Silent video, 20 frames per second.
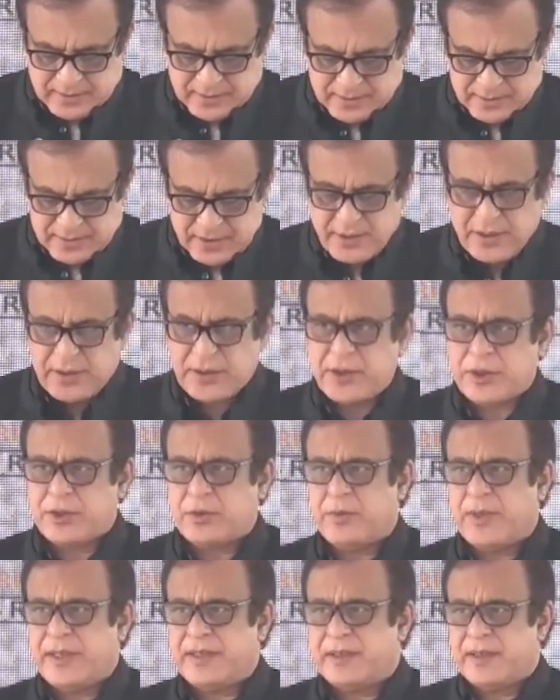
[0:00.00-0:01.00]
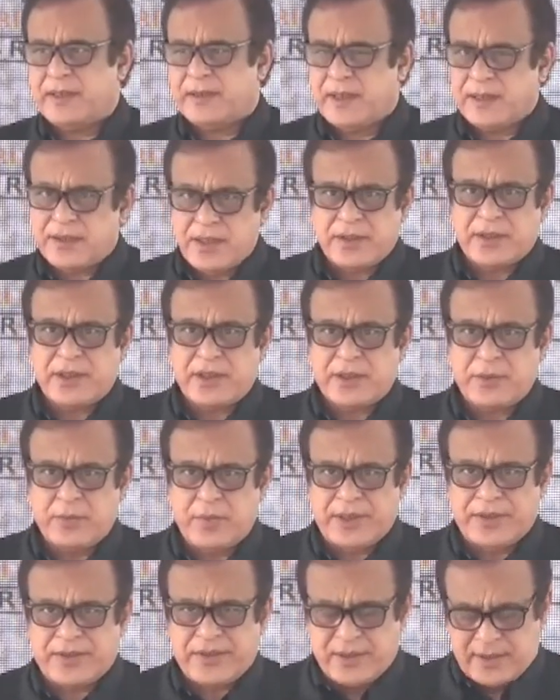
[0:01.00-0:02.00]
Such a
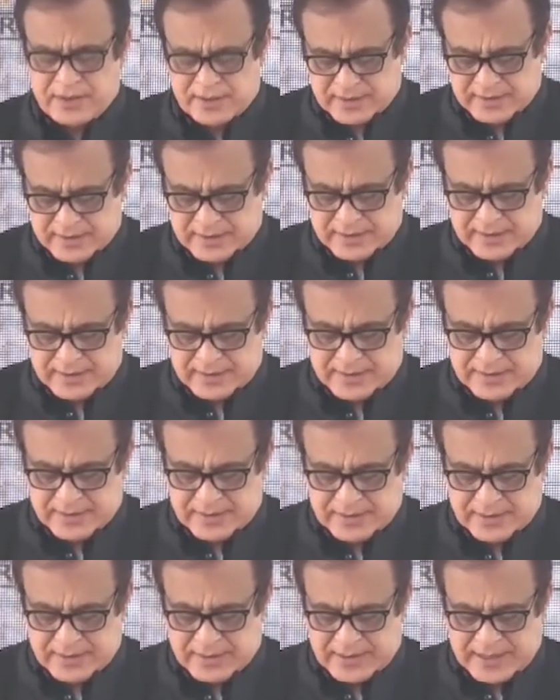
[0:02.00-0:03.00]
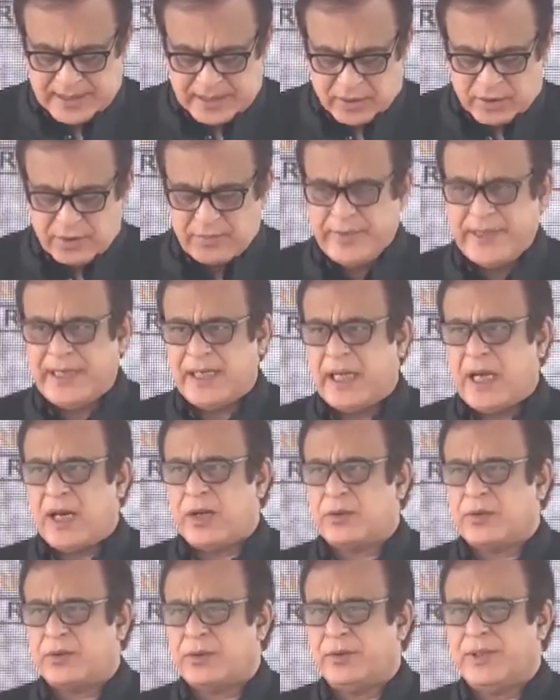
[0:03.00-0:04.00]
situation cannot be
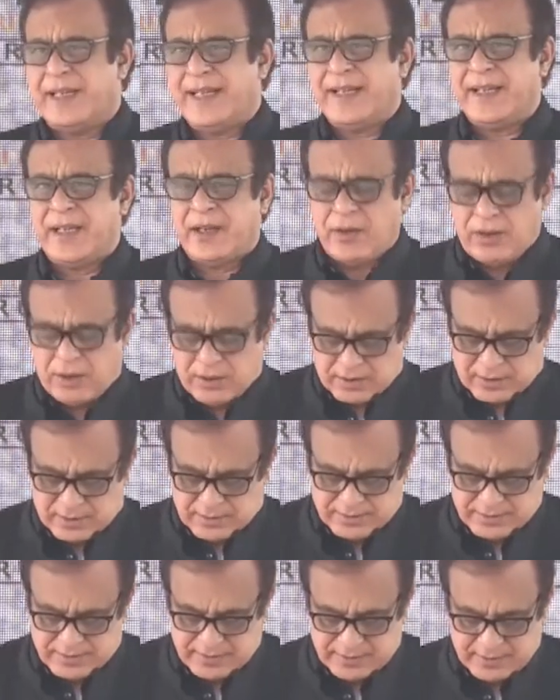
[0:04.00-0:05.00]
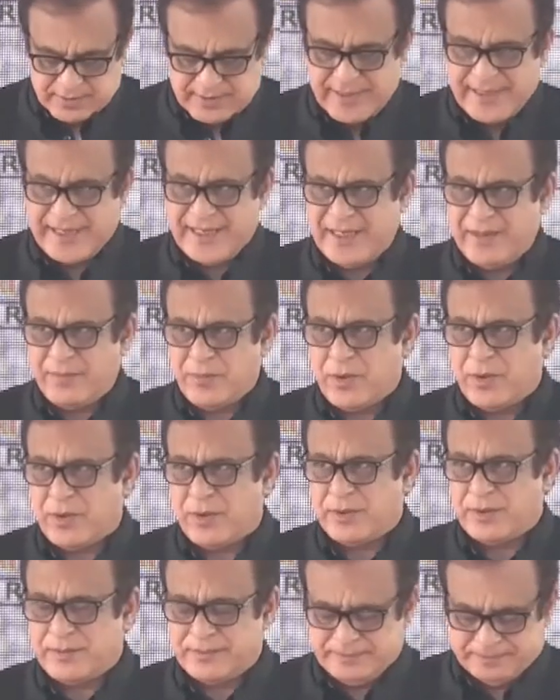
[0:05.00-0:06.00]
allowed to linger on
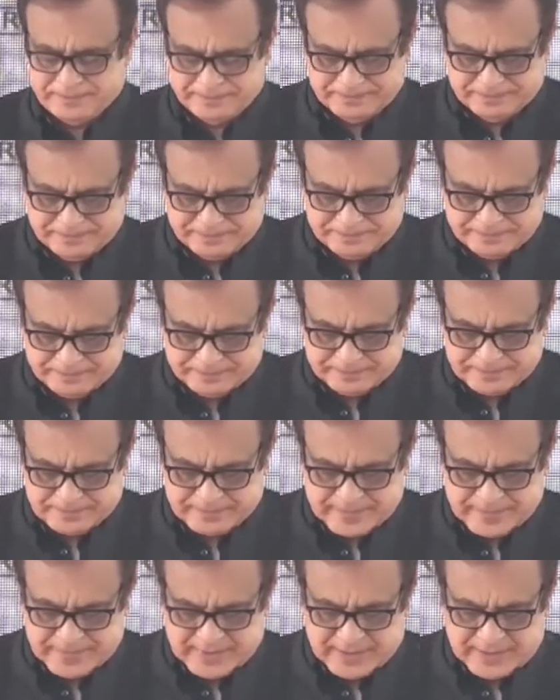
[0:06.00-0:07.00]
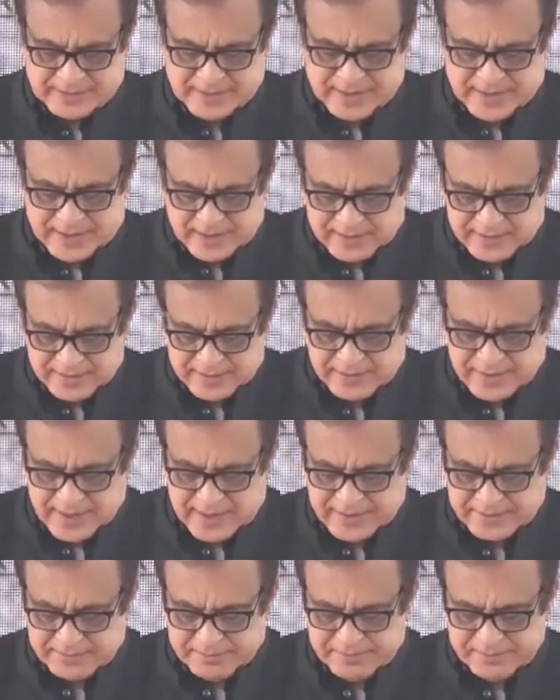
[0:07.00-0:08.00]
anymore. It is
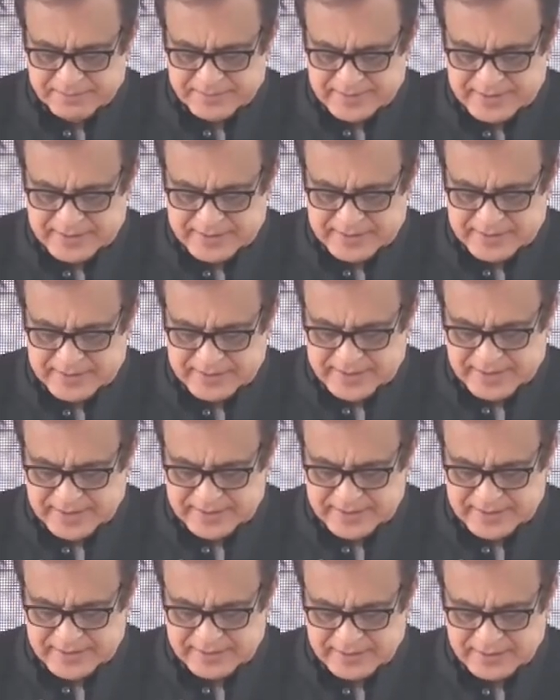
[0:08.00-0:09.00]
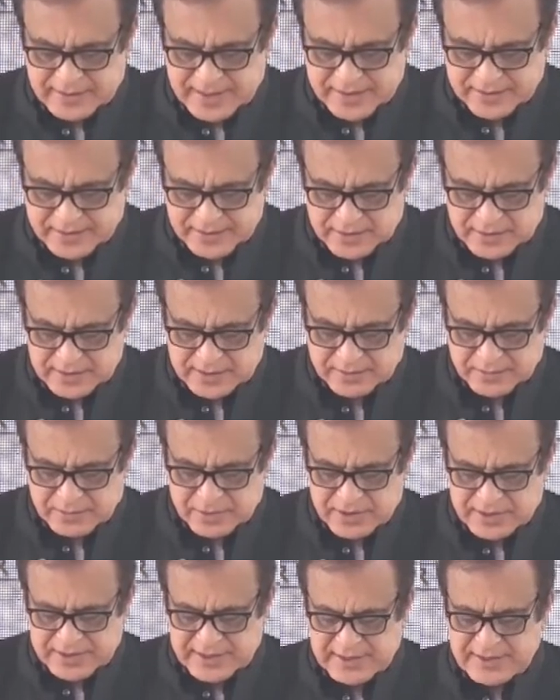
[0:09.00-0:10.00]
time that the international
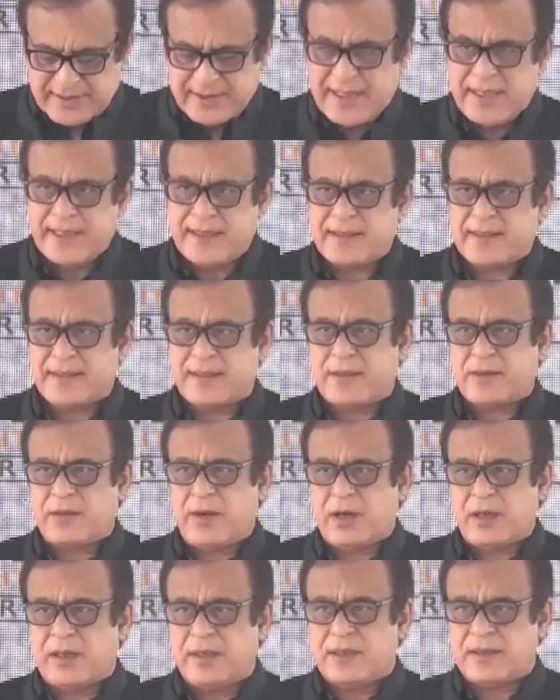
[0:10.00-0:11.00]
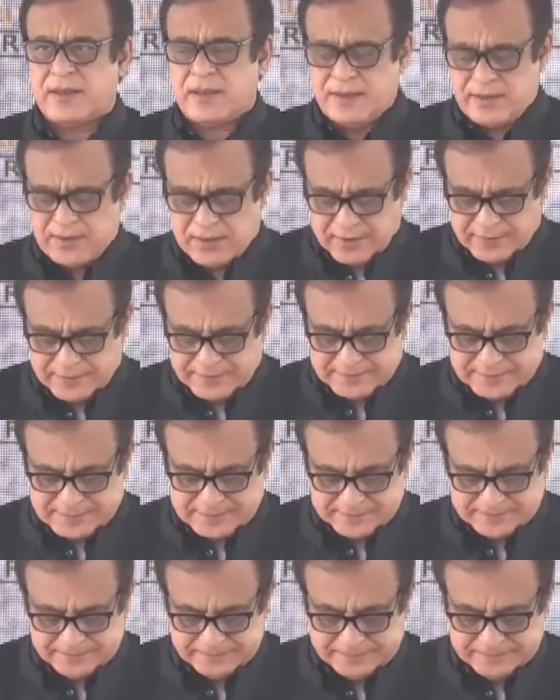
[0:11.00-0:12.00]
community takes cognizance of
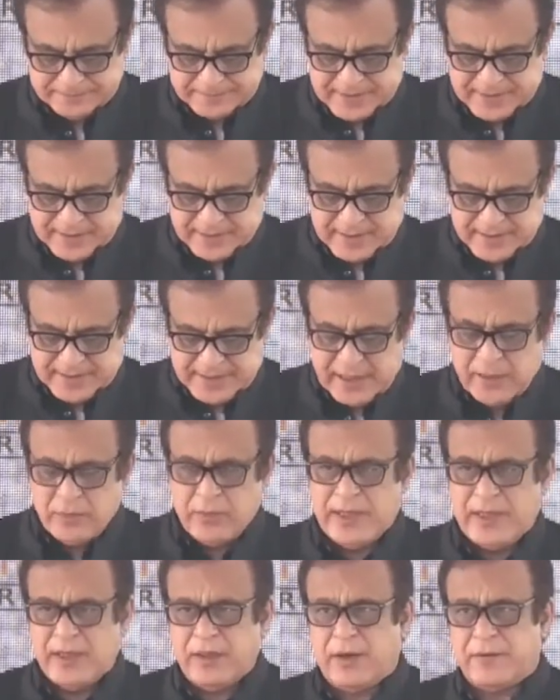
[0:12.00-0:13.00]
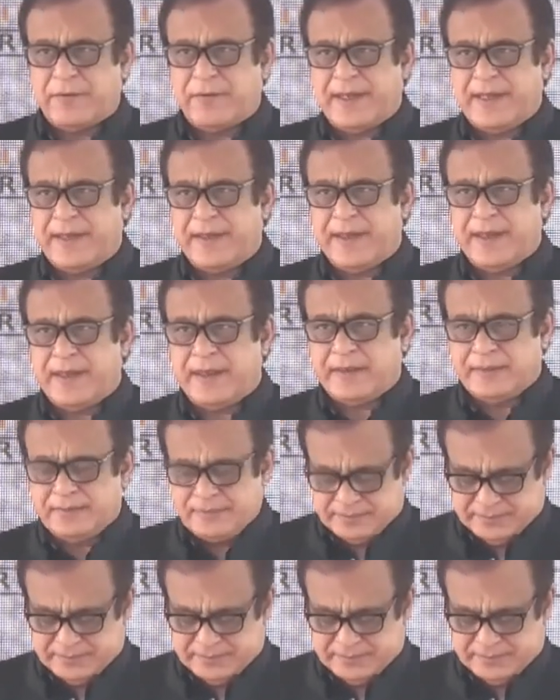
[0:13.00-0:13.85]
the ill will of India